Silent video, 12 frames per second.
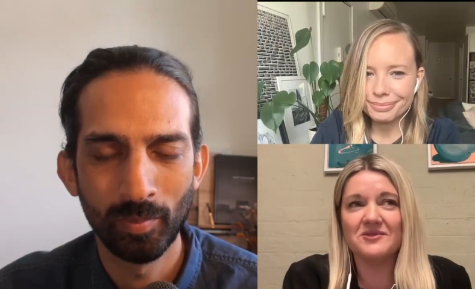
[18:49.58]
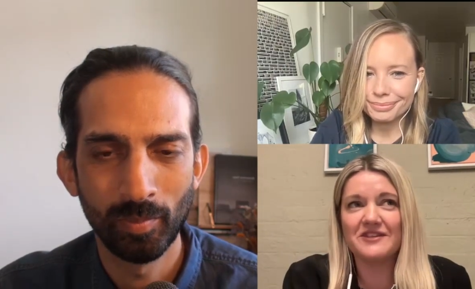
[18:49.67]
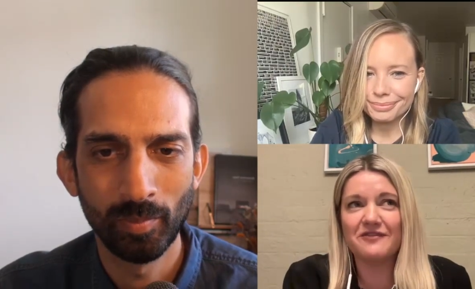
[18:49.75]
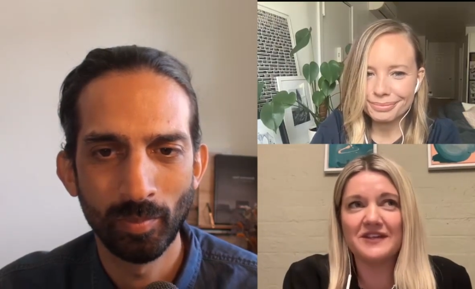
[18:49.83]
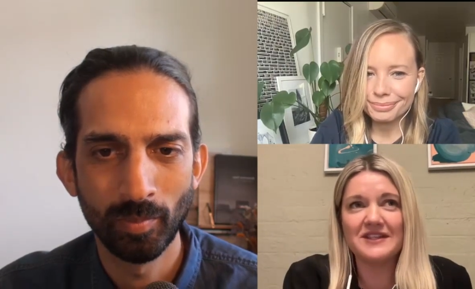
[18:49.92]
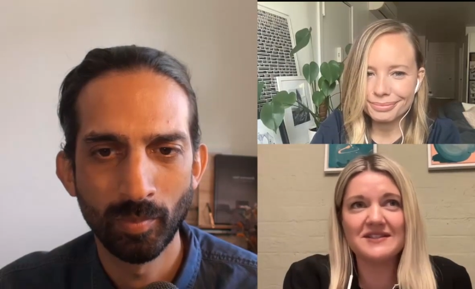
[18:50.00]

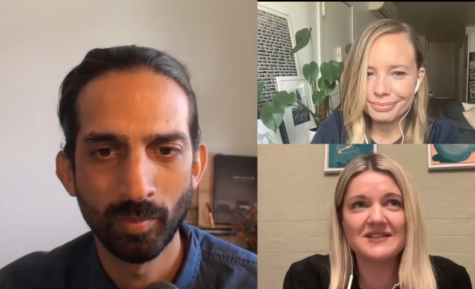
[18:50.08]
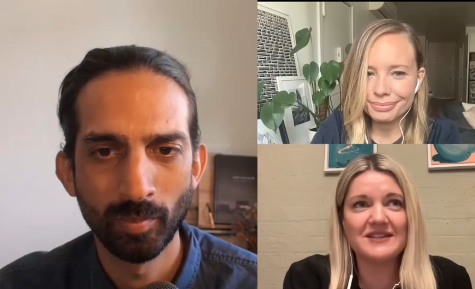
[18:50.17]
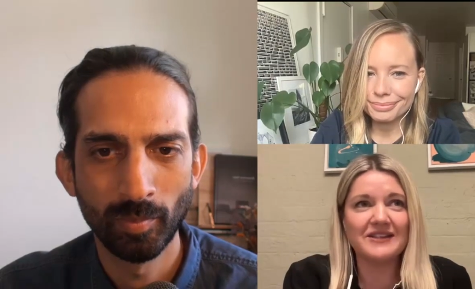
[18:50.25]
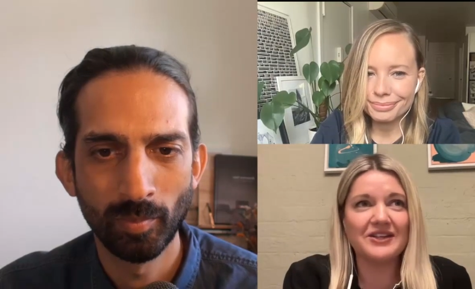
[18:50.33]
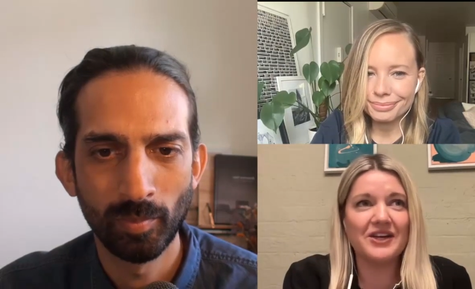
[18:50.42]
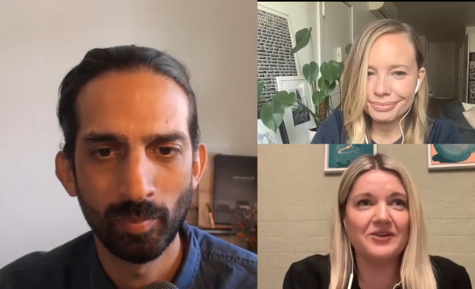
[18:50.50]
Speaker 1: If it's,
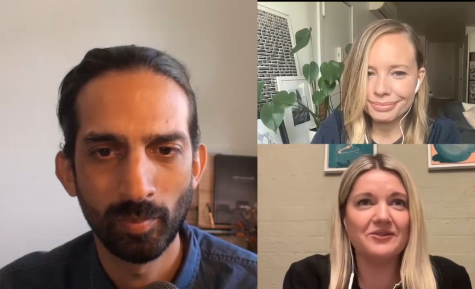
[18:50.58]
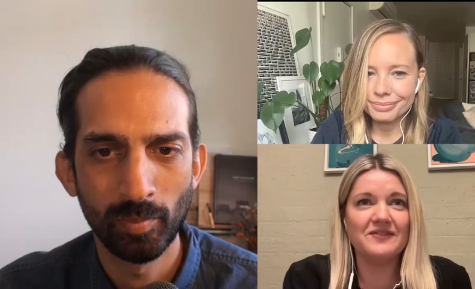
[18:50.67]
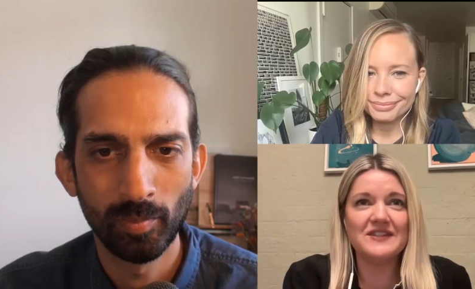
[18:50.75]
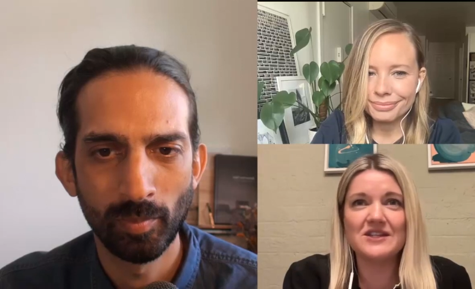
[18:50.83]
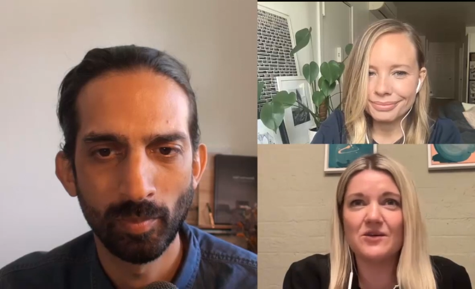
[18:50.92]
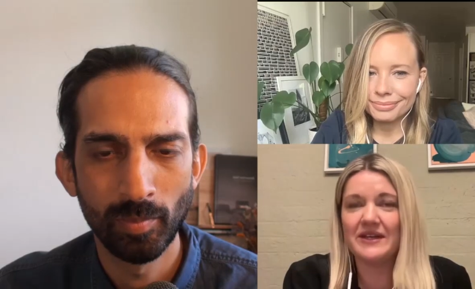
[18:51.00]
you know, if
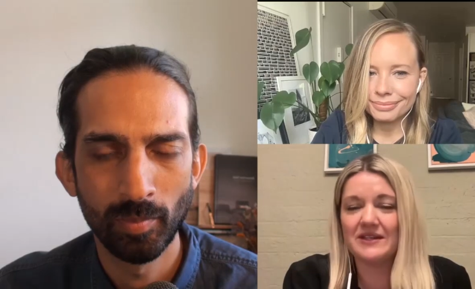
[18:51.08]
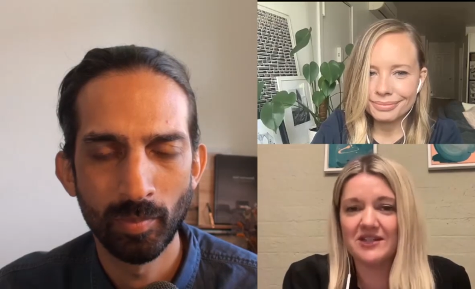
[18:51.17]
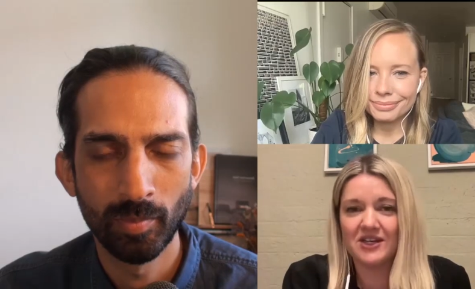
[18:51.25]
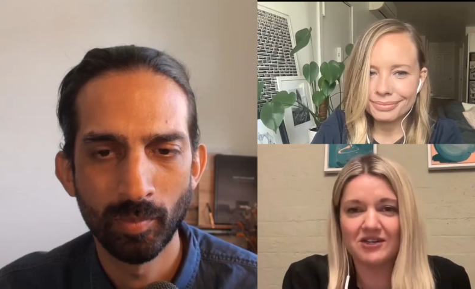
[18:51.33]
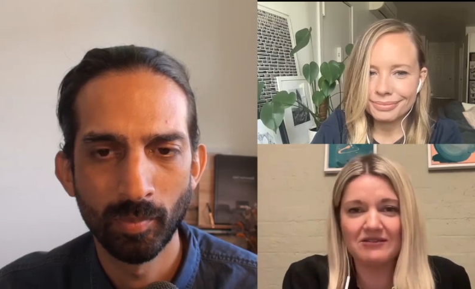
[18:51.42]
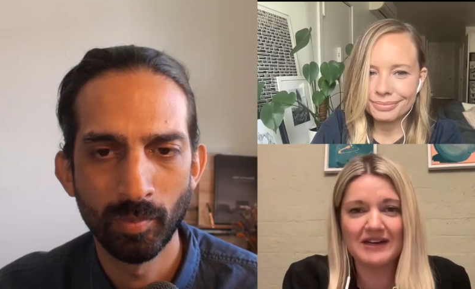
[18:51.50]
there's a quick
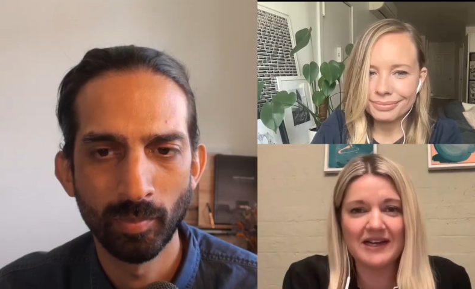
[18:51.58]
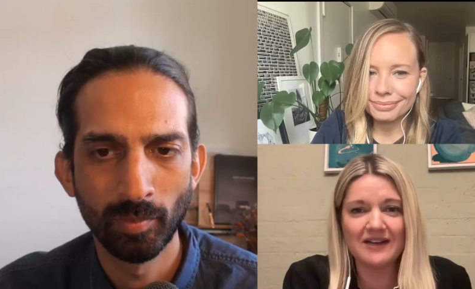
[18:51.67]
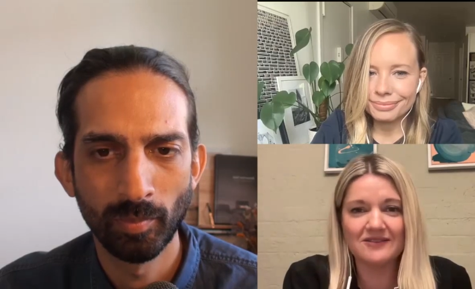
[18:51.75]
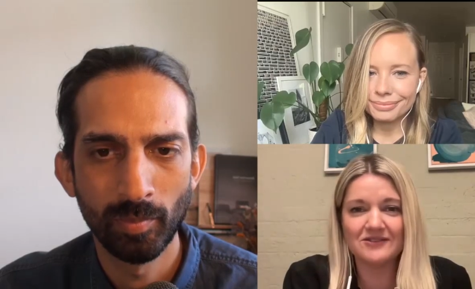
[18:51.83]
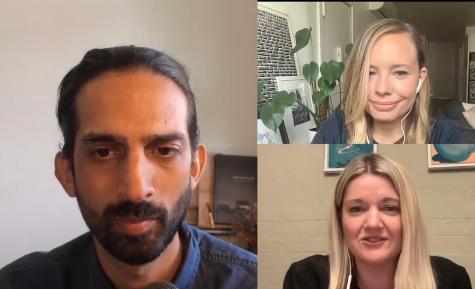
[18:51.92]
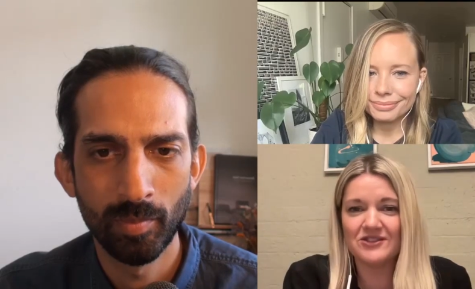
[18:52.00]

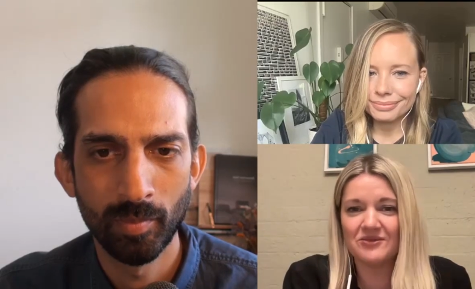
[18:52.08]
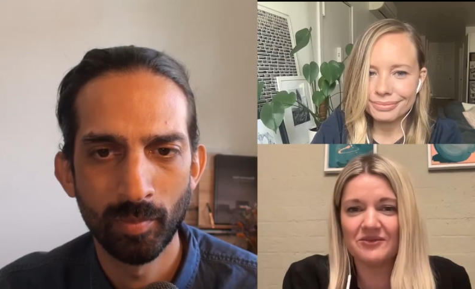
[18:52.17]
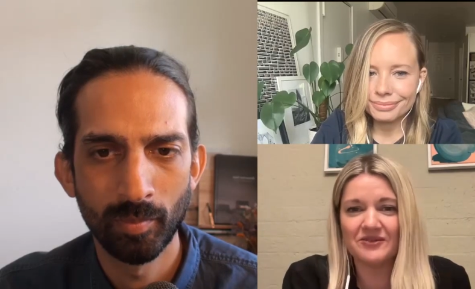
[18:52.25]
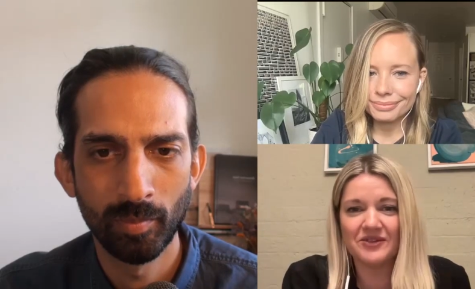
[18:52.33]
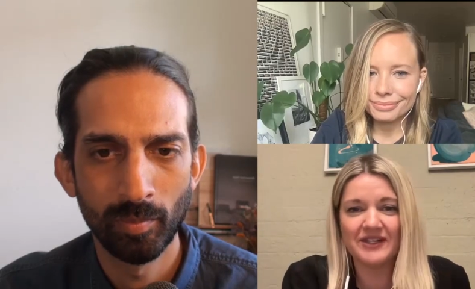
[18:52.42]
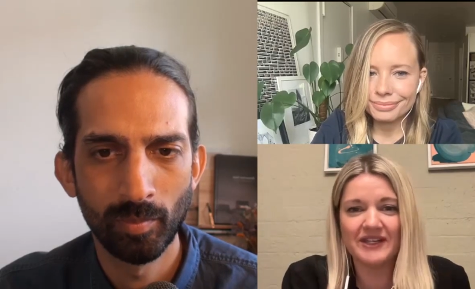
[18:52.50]
turnaround, we've
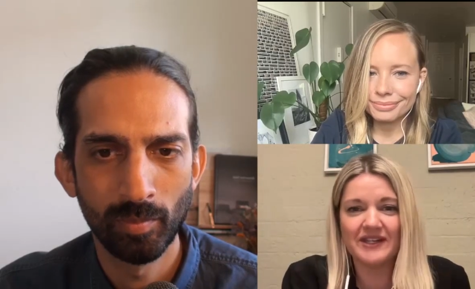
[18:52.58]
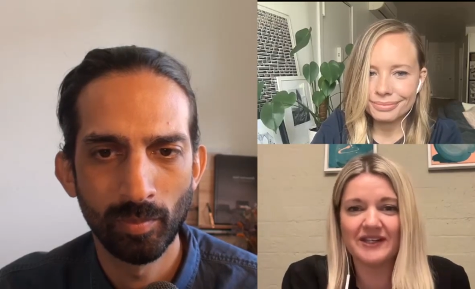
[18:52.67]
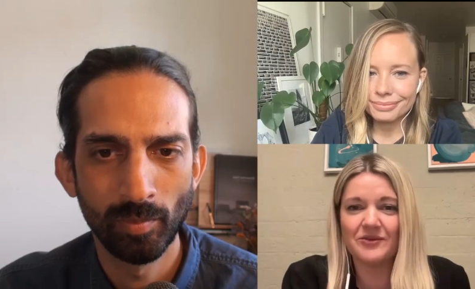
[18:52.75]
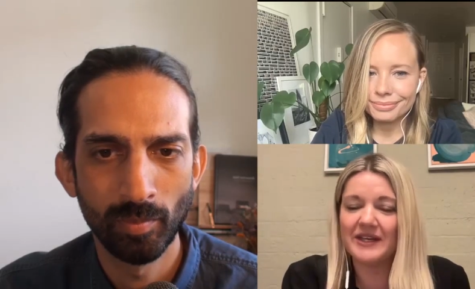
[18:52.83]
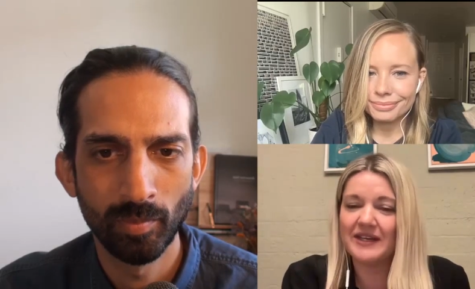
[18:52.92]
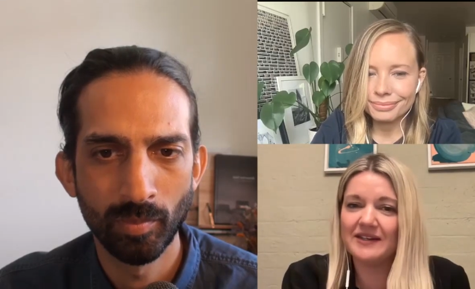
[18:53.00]
got to get it
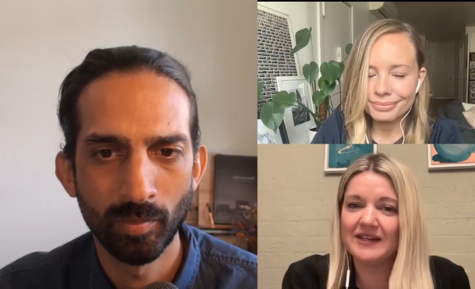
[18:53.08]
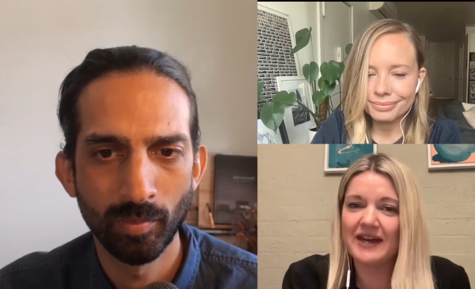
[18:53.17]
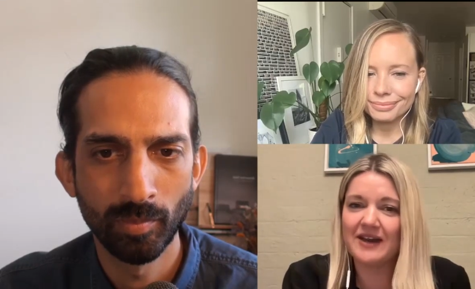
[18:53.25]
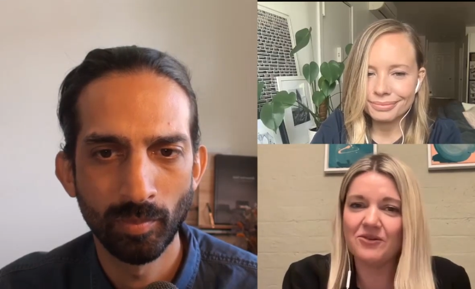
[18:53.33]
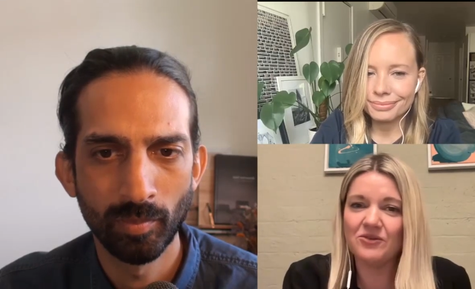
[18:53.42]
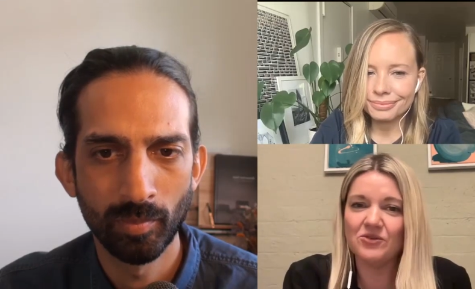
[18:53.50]
quick in and
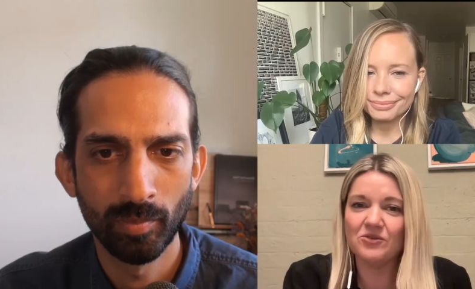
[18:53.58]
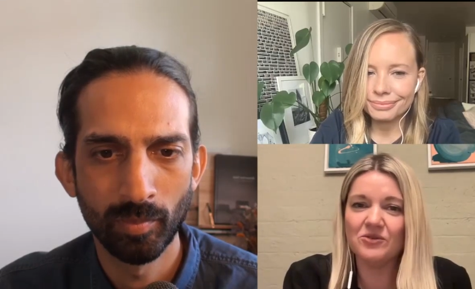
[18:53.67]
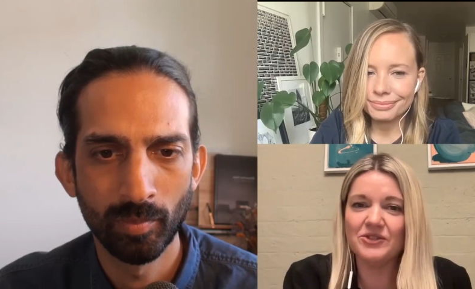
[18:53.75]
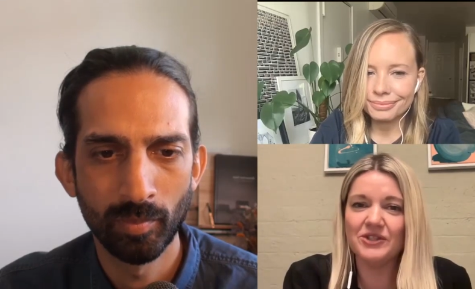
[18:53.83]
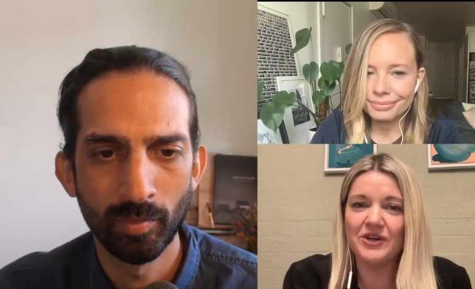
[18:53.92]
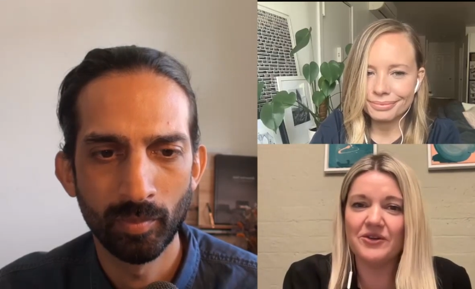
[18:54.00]
out, or,
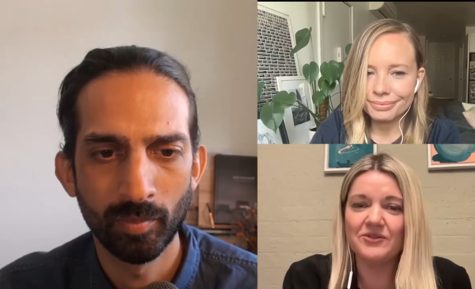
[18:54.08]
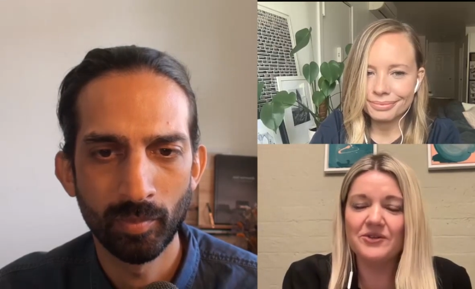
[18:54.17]
you know,